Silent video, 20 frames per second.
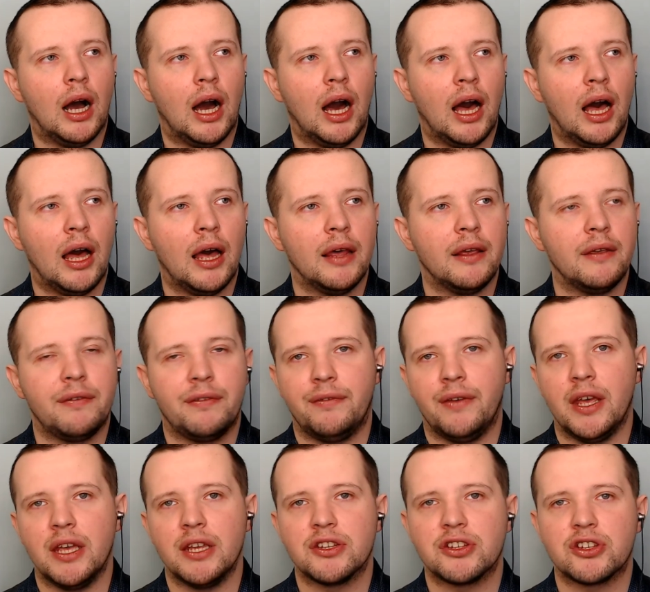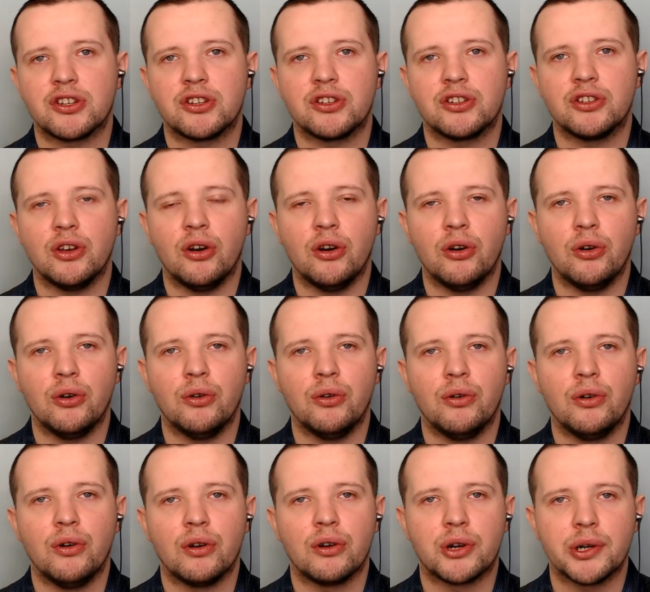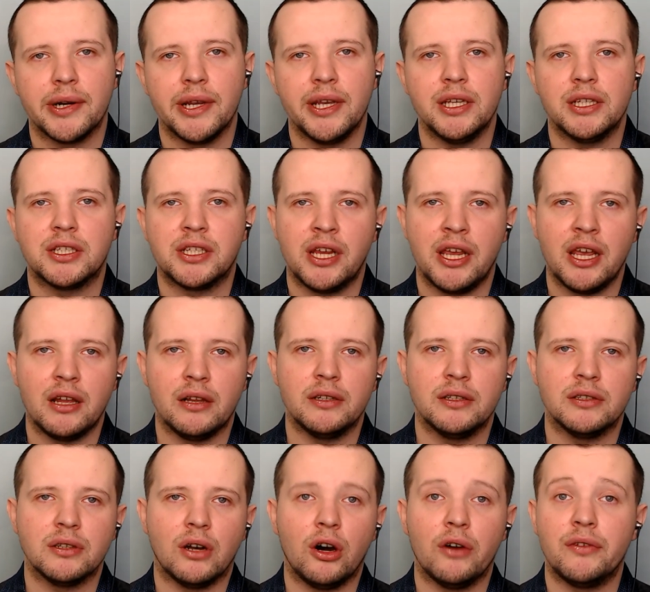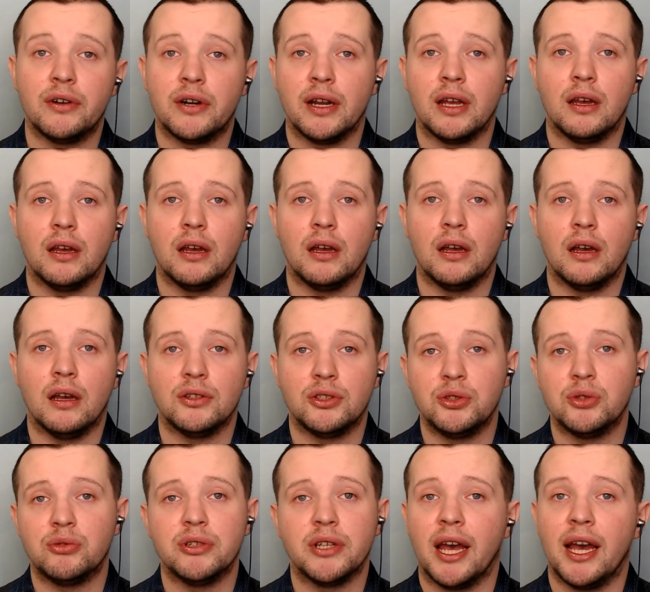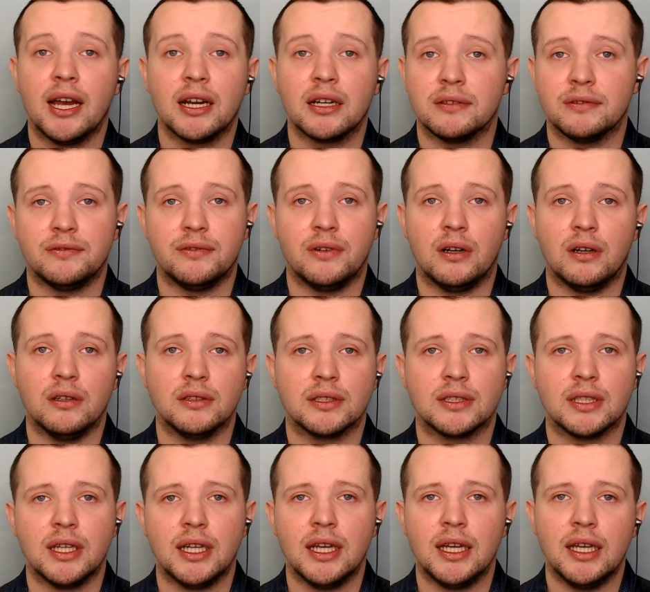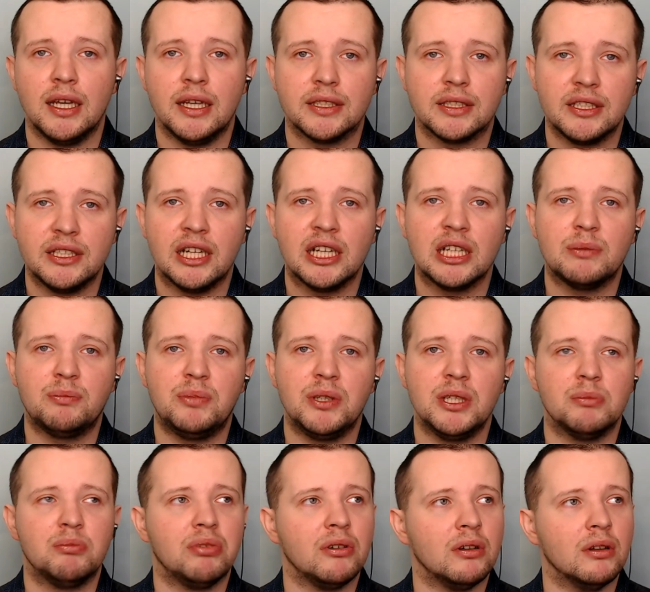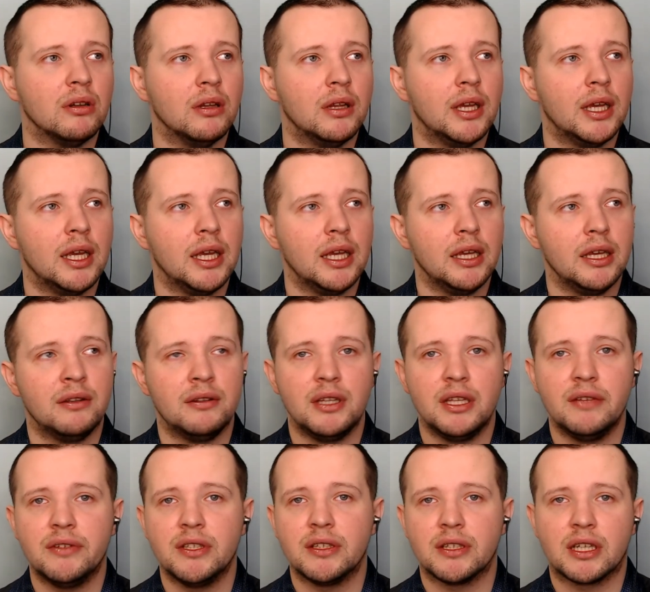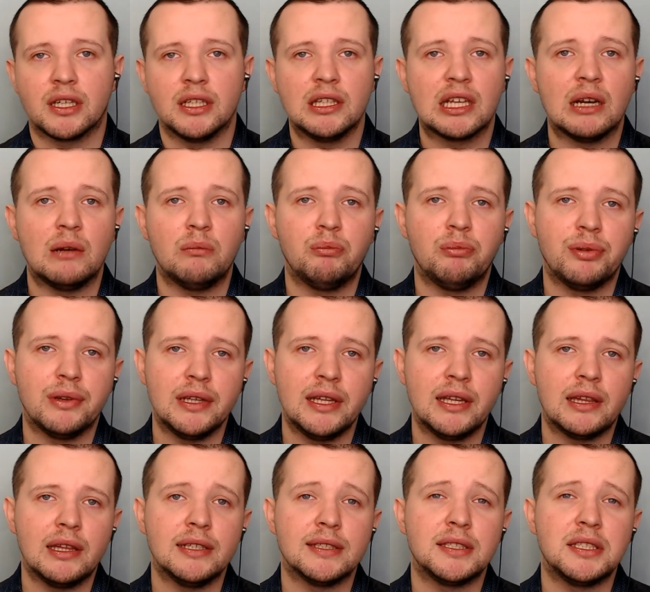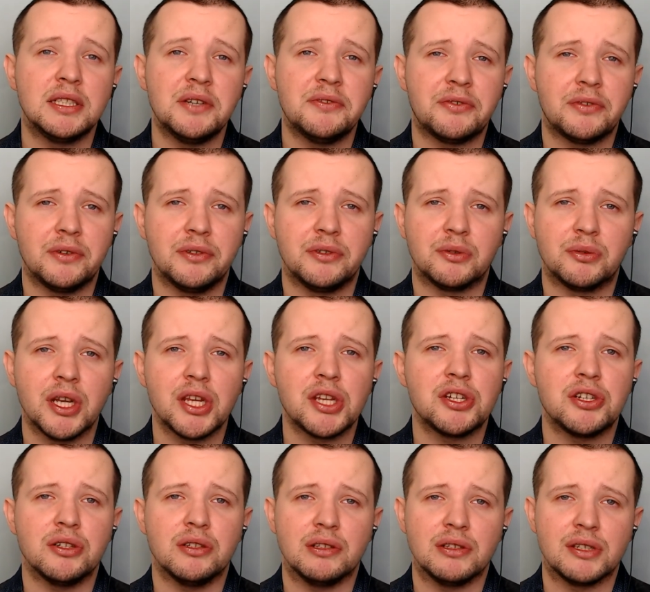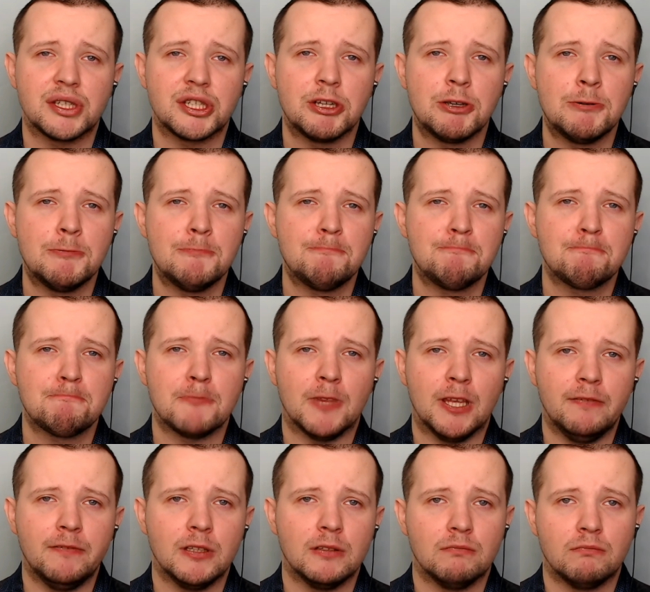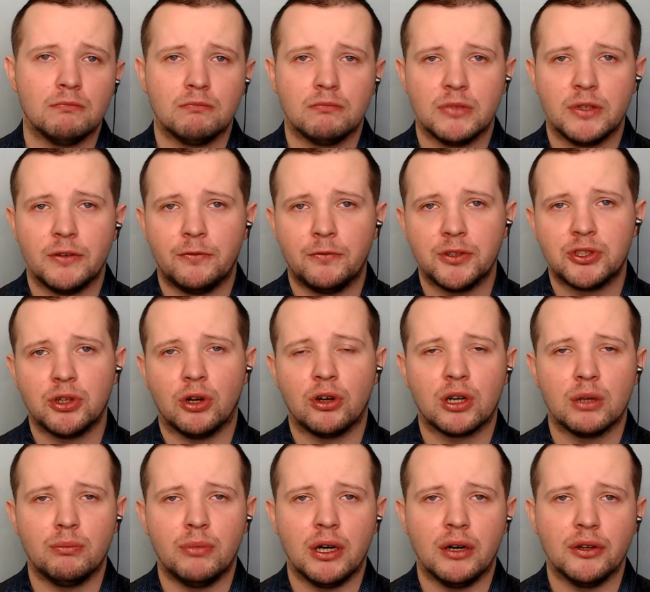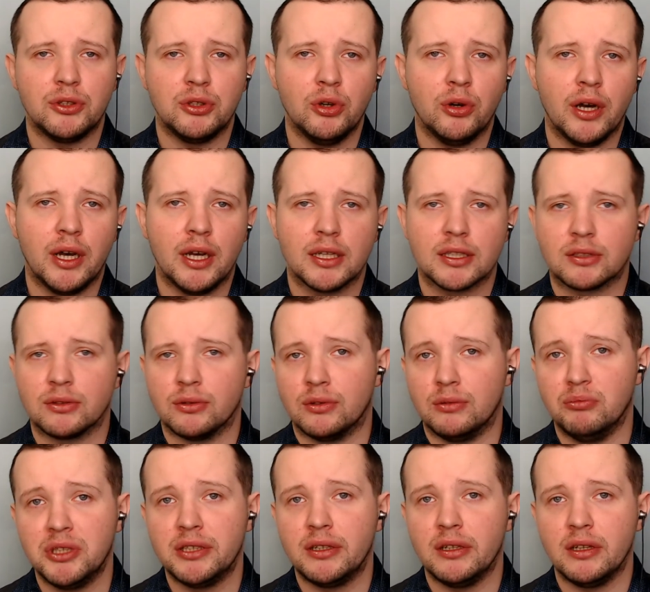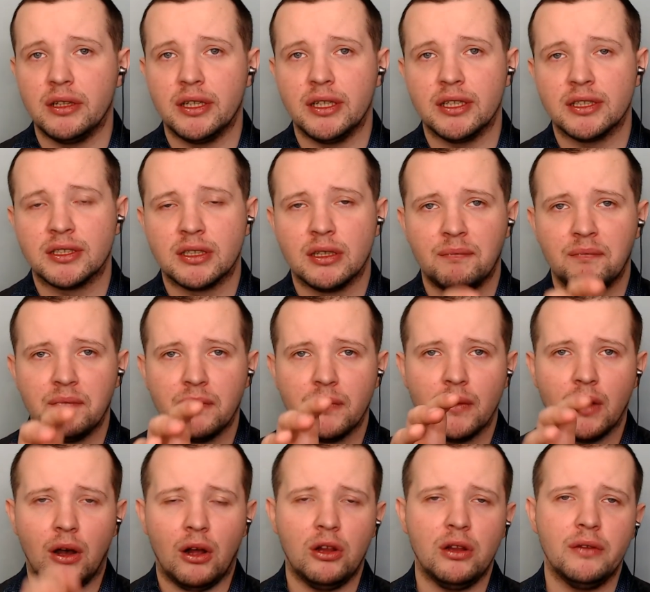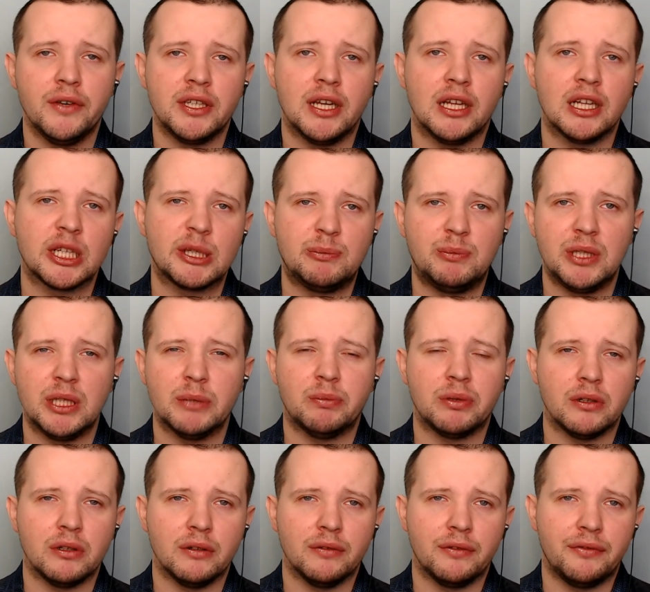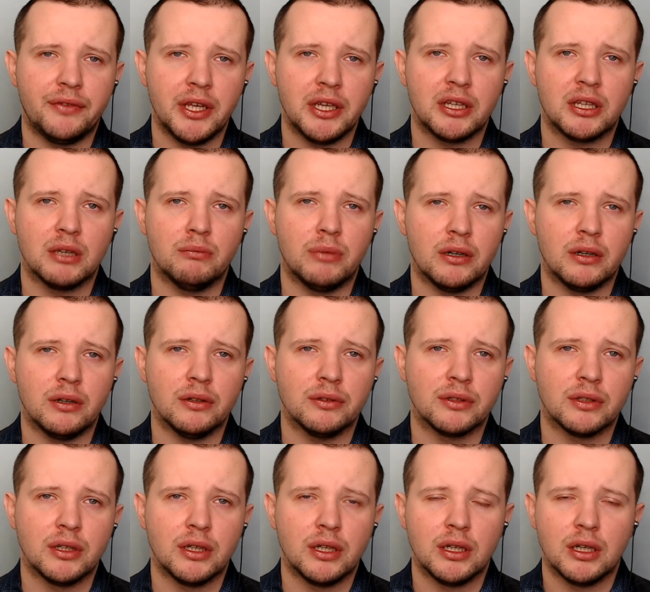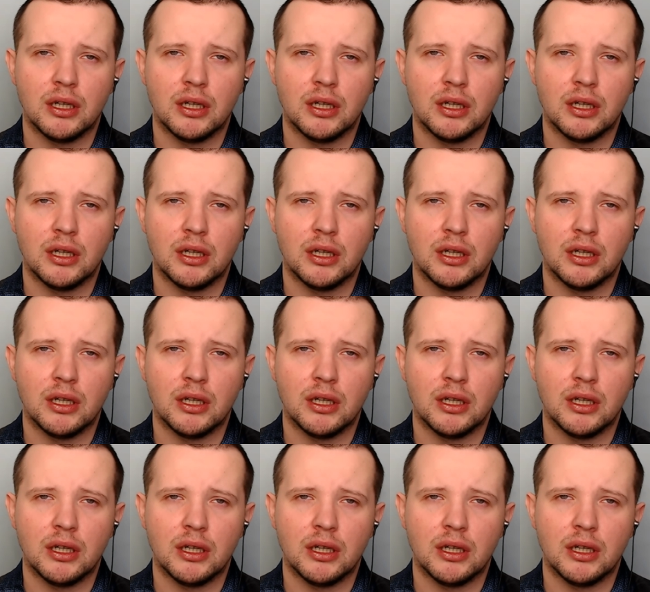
I face so great talent over during hackathons. As a young people, and even in completely different regions, even if we talk about U.S. or Middle East, all the young people think about